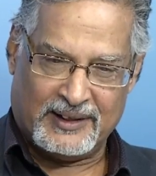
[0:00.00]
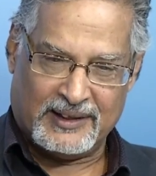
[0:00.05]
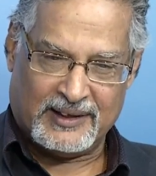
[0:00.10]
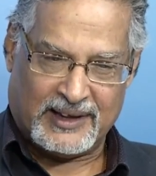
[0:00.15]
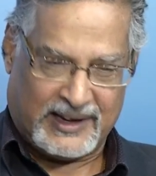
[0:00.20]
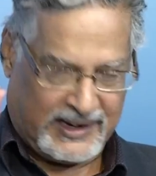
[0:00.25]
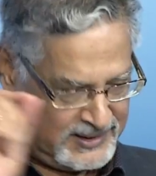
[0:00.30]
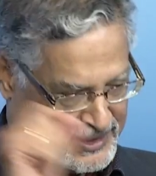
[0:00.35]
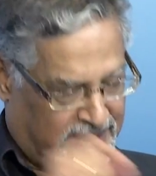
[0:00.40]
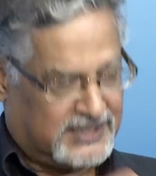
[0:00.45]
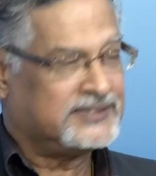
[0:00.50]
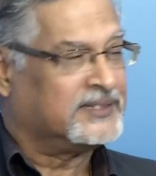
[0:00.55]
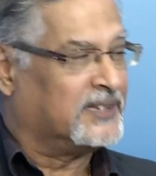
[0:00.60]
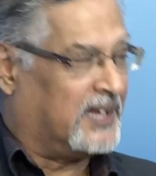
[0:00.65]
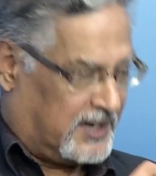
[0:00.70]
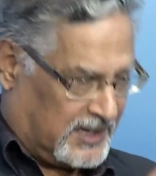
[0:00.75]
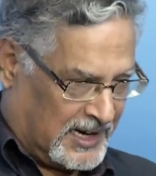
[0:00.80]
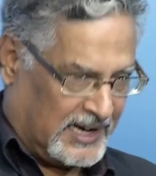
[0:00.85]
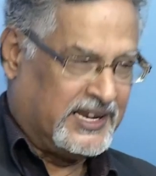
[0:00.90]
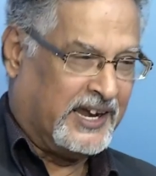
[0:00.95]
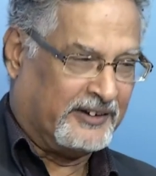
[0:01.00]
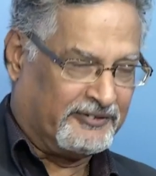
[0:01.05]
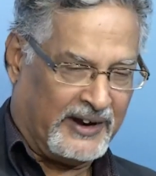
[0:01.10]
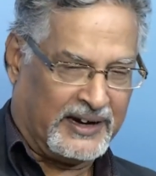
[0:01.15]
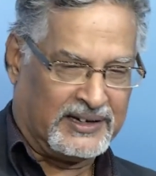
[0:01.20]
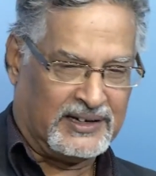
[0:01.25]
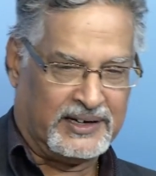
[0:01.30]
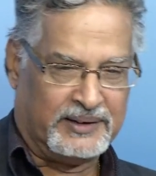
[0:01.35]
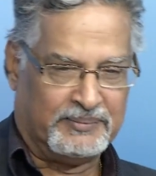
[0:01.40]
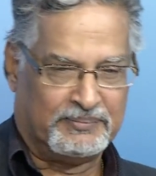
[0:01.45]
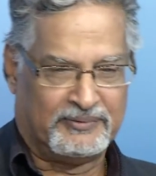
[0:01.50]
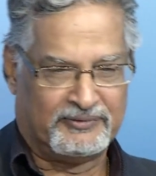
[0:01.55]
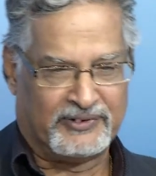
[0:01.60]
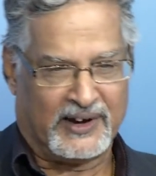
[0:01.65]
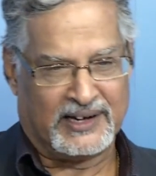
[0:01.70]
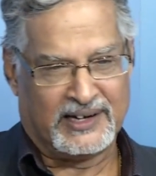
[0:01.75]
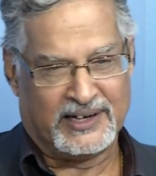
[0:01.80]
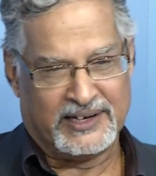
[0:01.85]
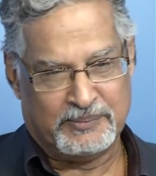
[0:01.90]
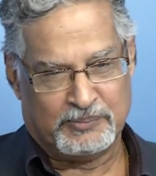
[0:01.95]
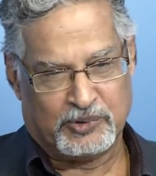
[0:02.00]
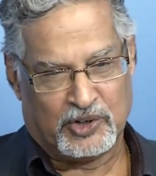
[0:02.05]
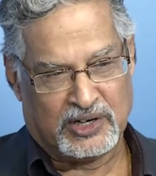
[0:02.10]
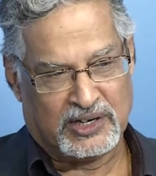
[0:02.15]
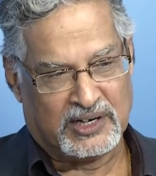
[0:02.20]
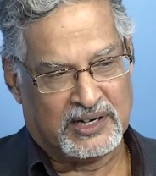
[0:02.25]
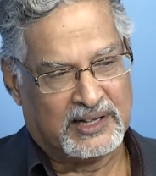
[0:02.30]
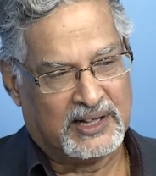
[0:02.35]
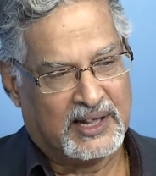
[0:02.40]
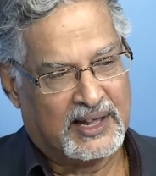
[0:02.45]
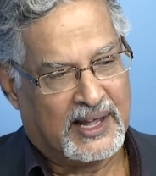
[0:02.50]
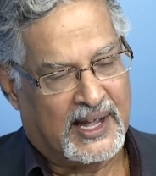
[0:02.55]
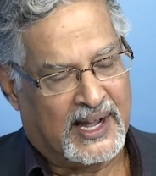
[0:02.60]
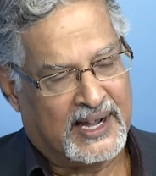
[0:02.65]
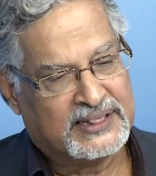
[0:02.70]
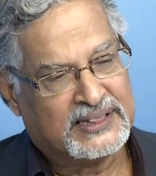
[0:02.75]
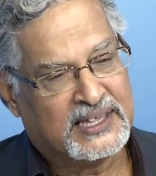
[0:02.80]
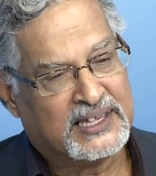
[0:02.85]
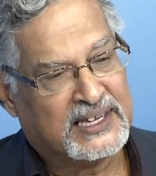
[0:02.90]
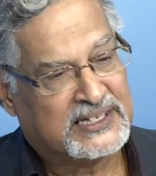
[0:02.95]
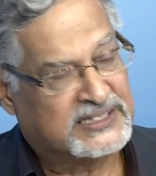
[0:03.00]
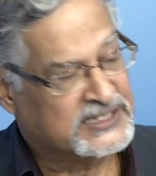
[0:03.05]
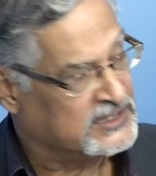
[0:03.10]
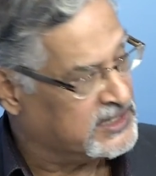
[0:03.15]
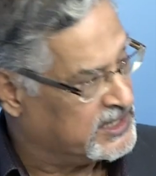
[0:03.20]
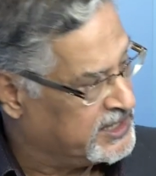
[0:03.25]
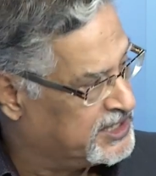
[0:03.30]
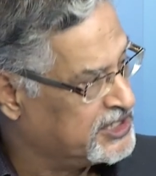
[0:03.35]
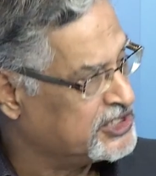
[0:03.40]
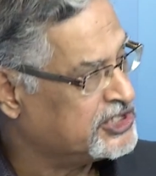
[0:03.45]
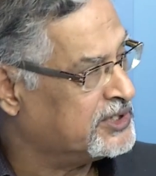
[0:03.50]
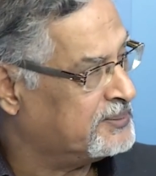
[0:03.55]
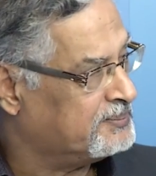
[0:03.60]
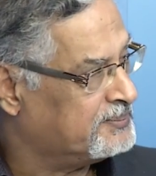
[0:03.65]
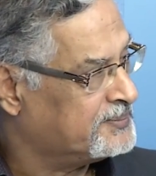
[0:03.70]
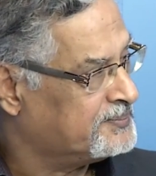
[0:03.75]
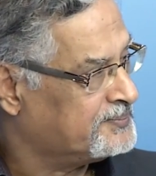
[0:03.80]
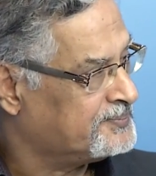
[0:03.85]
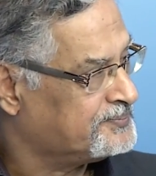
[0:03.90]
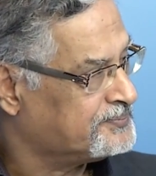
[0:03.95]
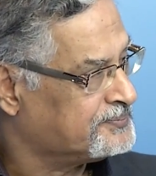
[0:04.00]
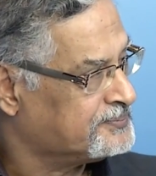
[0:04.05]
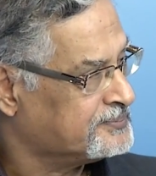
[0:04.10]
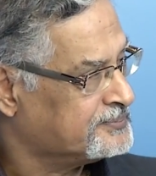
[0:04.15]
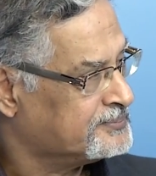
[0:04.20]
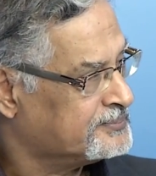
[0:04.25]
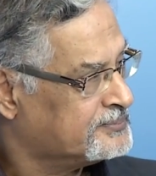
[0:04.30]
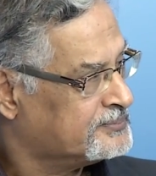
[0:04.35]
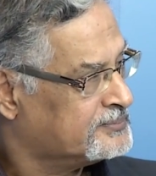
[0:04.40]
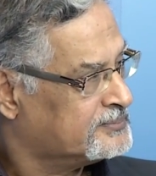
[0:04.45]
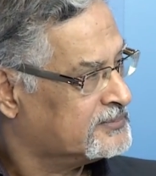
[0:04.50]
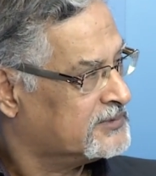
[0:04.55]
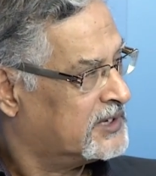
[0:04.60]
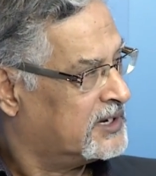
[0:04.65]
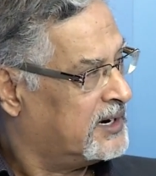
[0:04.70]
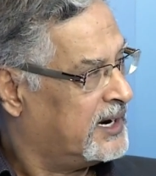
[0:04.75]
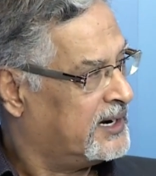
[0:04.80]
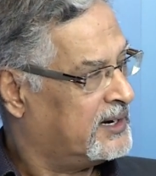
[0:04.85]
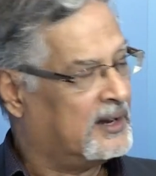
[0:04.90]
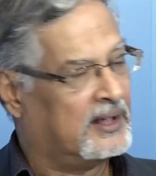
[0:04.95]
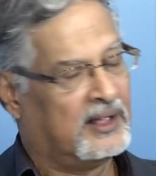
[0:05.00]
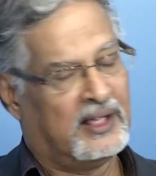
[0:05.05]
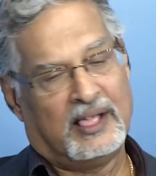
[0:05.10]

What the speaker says: And this is really a finally point. I think it's leadership. Right?